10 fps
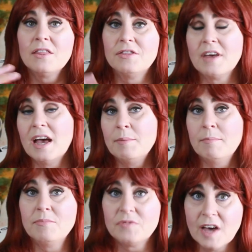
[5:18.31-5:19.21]

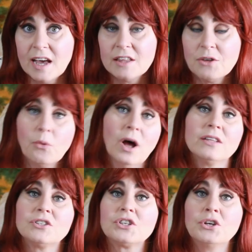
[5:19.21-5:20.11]
They are the
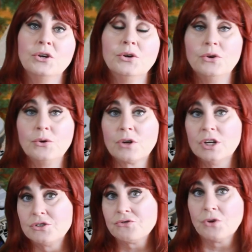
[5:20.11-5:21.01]
ones who
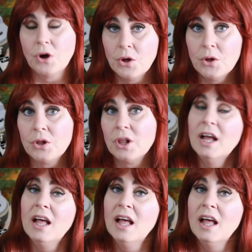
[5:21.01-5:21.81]
control